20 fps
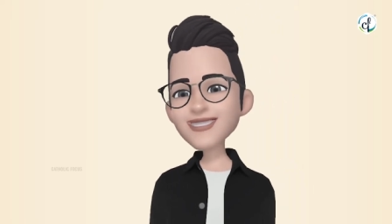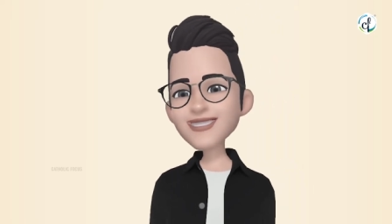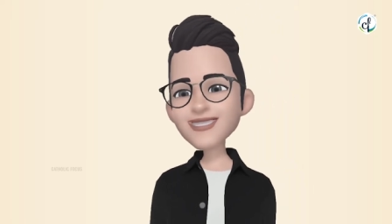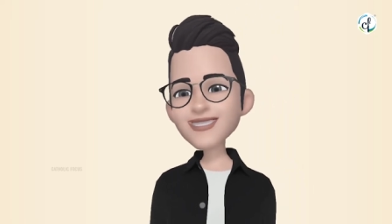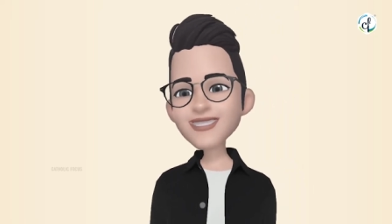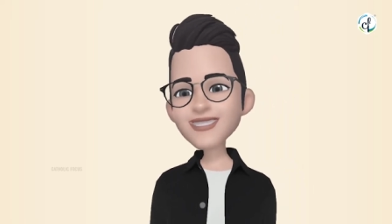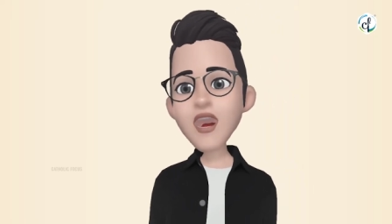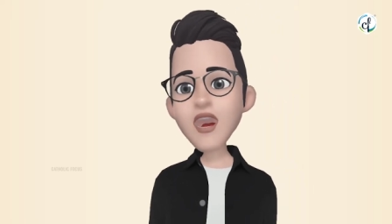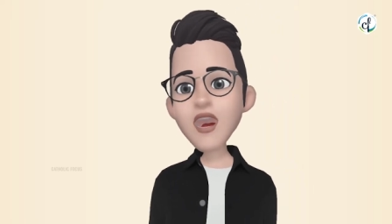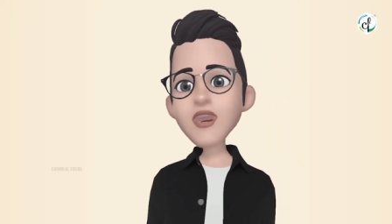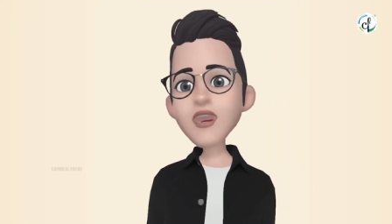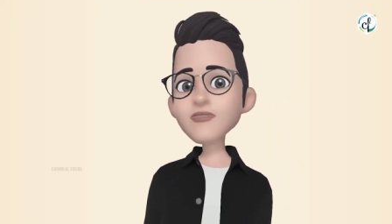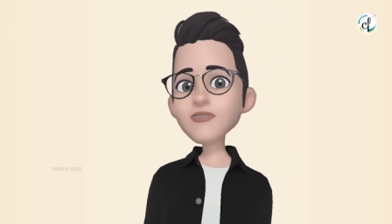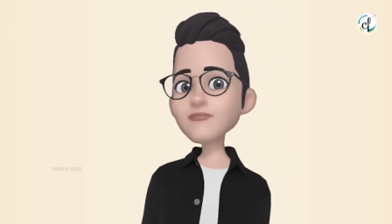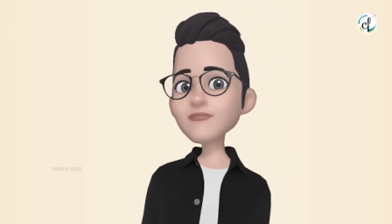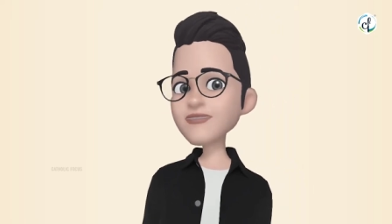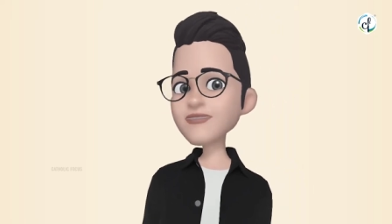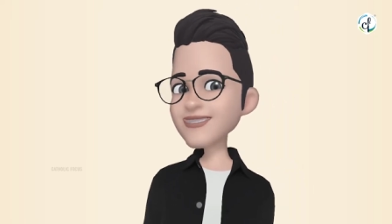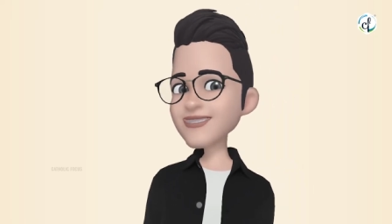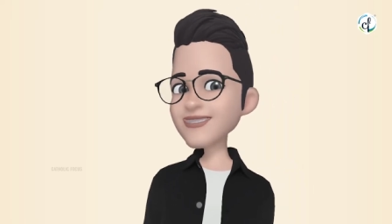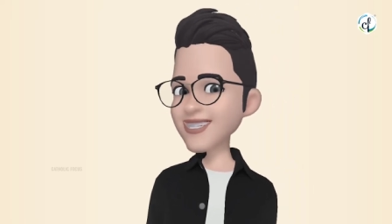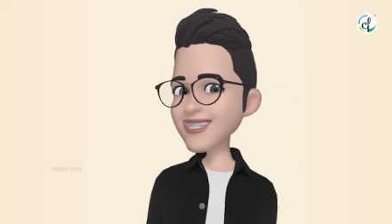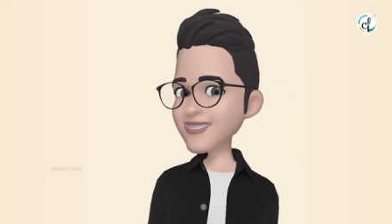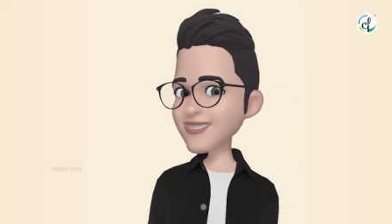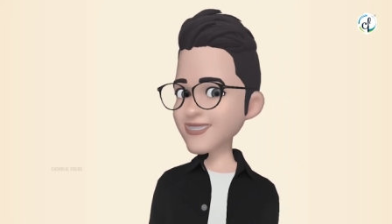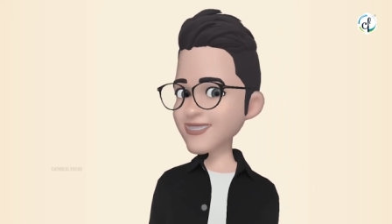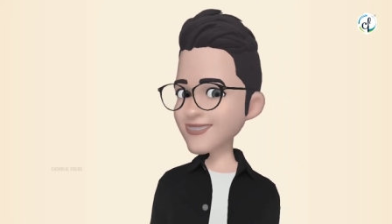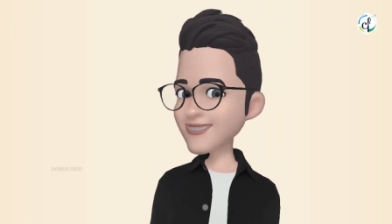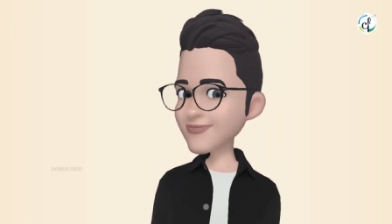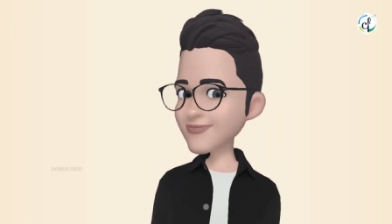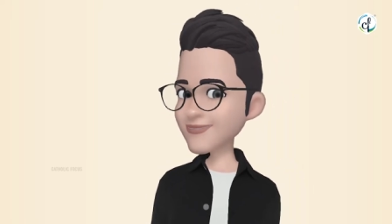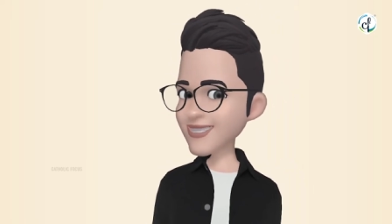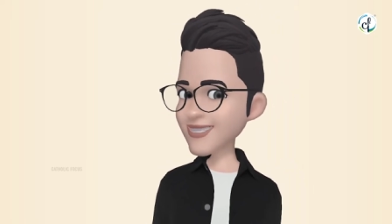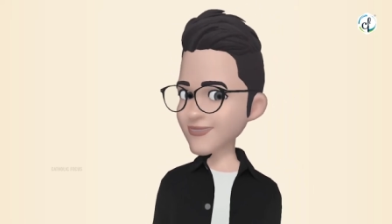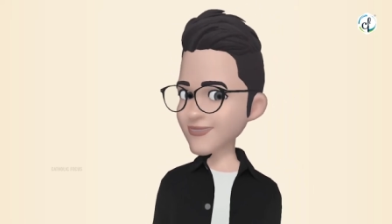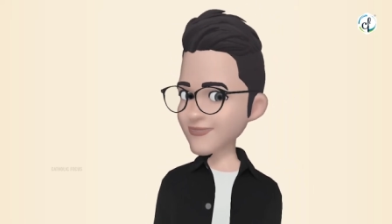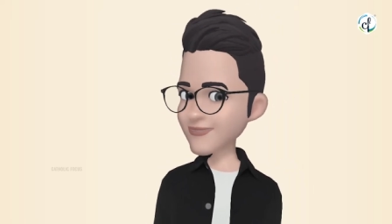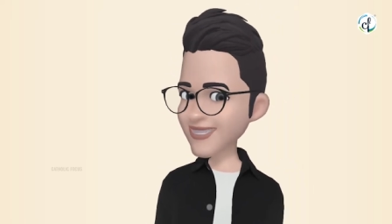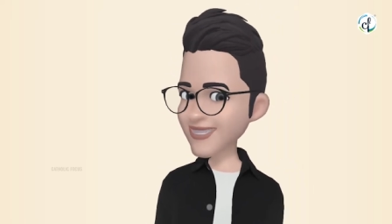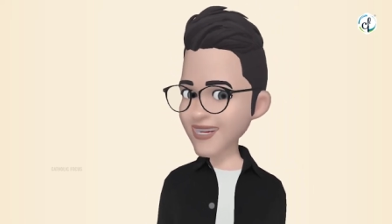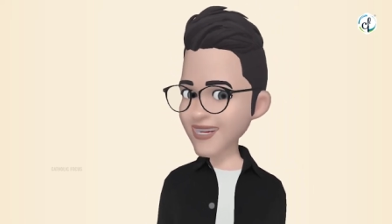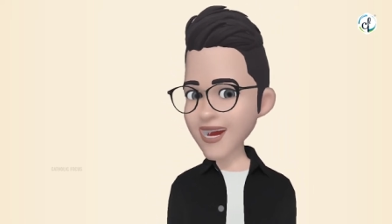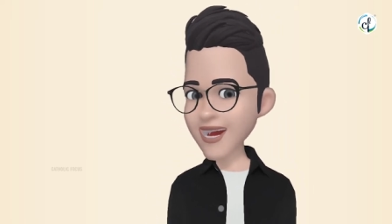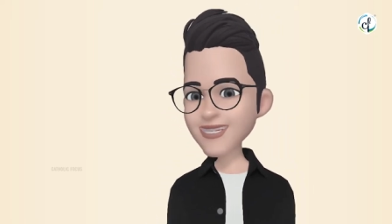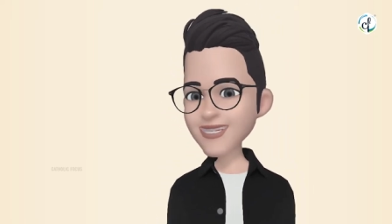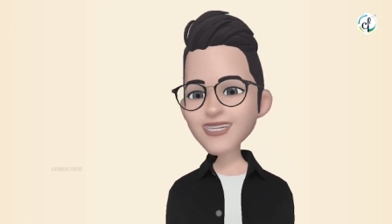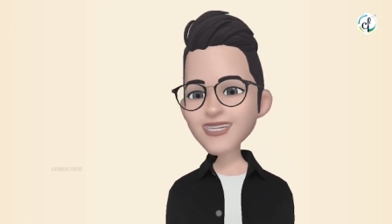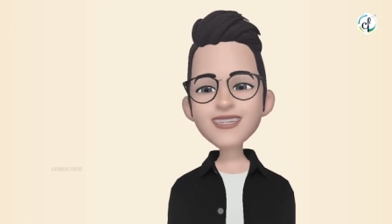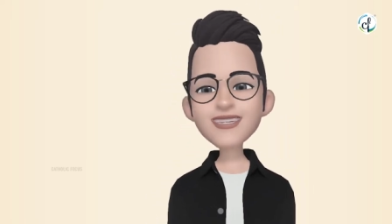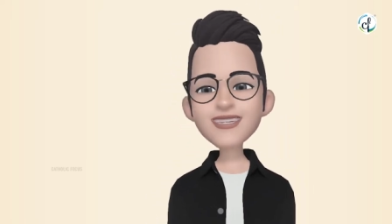Don't forget to subscribe and like